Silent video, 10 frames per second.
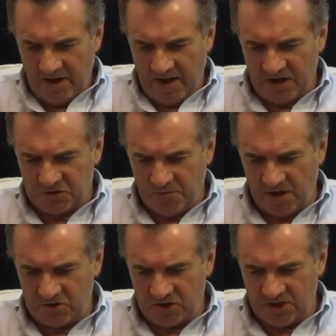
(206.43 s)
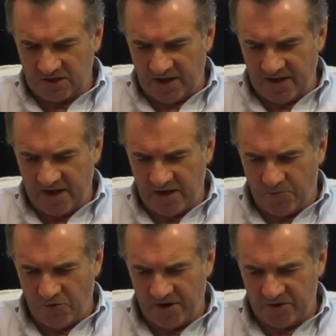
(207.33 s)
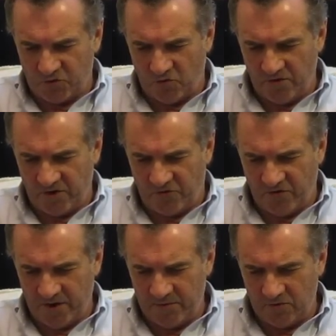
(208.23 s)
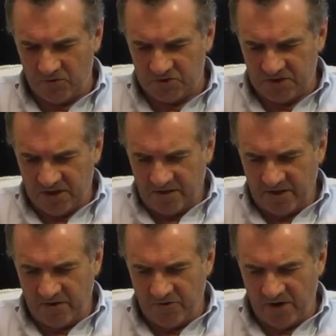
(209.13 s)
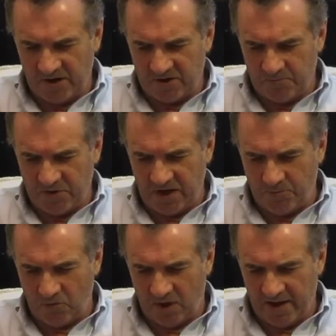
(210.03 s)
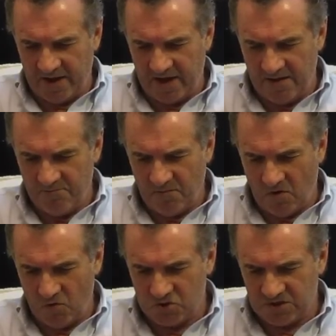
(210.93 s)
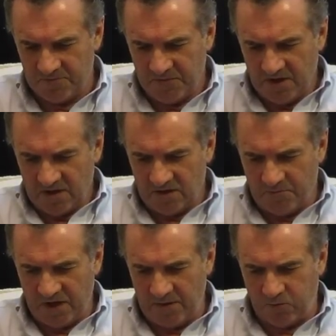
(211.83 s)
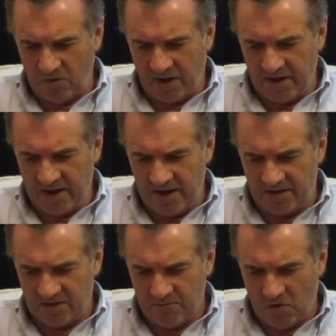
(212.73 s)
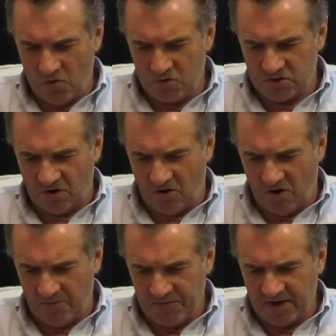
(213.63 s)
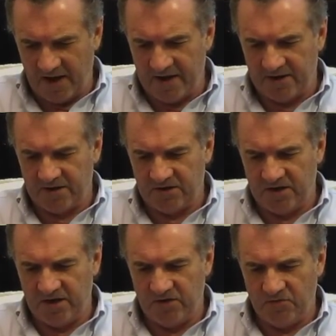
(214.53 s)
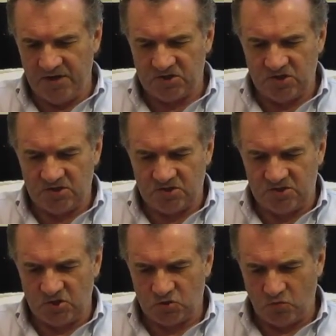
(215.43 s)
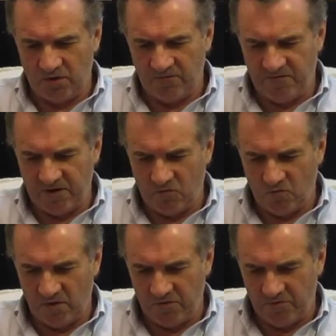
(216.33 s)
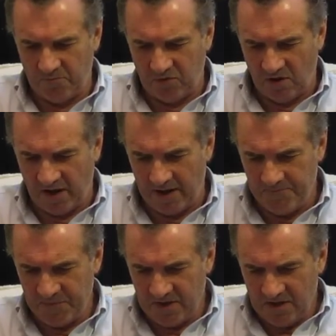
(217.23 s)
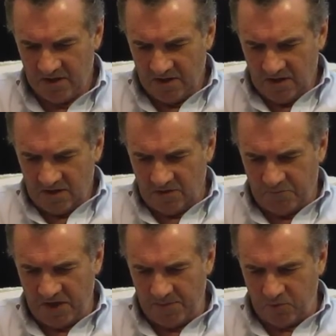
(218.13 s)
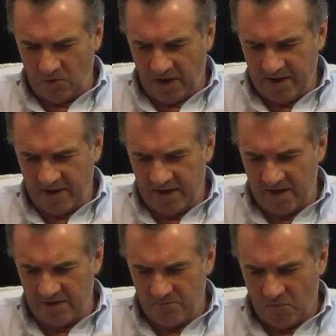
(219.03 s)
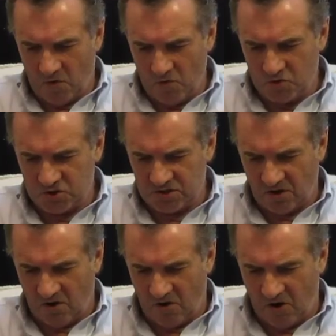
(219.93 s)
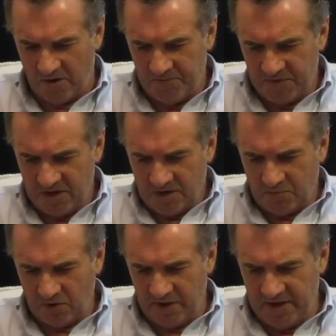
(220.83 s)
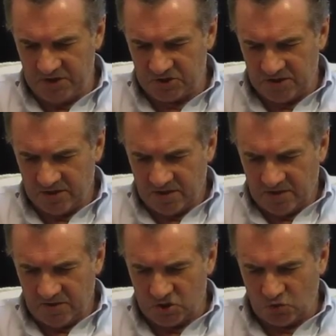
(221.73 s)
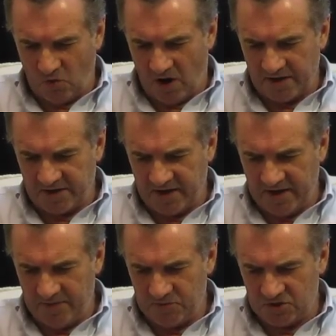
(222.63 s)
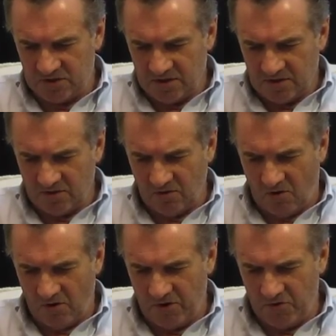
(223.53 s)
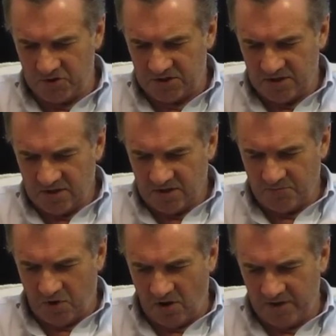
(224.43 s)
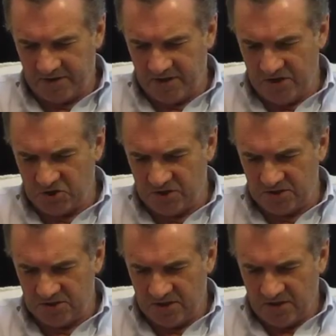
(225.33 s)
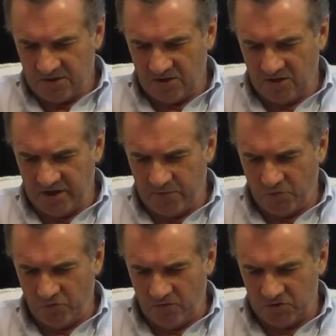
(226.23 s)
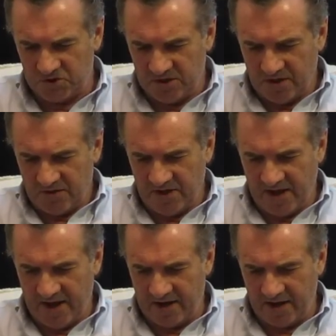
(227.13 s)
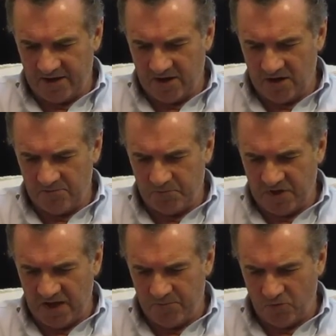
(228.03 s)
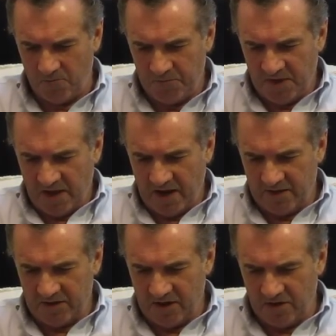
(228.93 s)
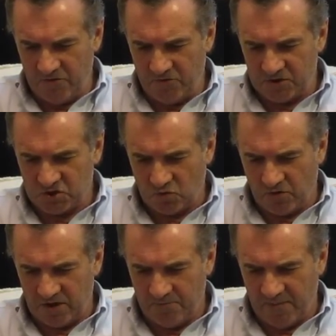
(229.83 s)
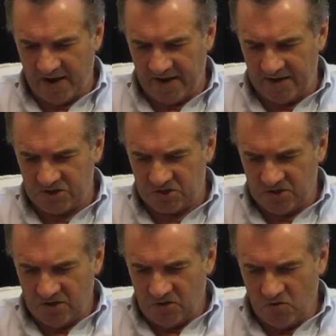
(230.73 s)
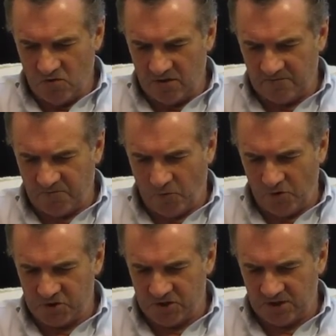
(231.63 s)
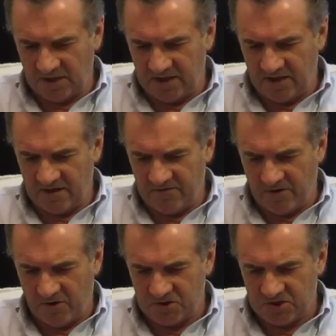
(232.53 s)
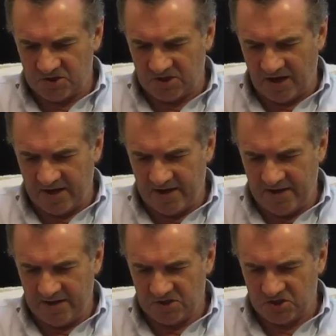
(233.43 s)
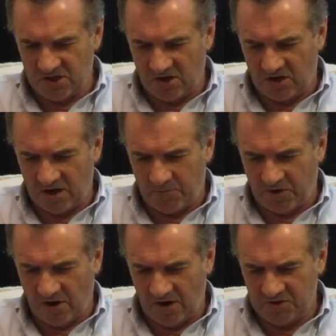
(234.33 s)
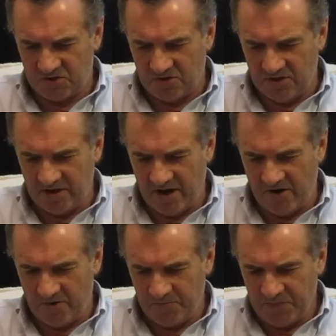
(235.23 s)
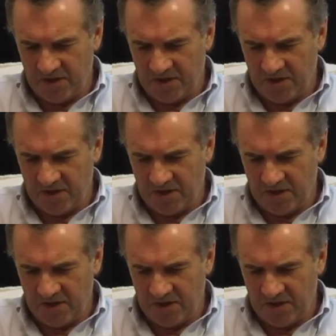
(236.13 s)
As much as I hate predatory criminals, they are not the people I hate most. The people I hate the most are," and I had to continue this just wouldn't fit in one reply. "The people I hate most are police, the SWAT teams, the lawyers, the politicians, the liberals, the anti-gun people, and the other assorted maggots who unfortunately live in our society and suck up God's good air.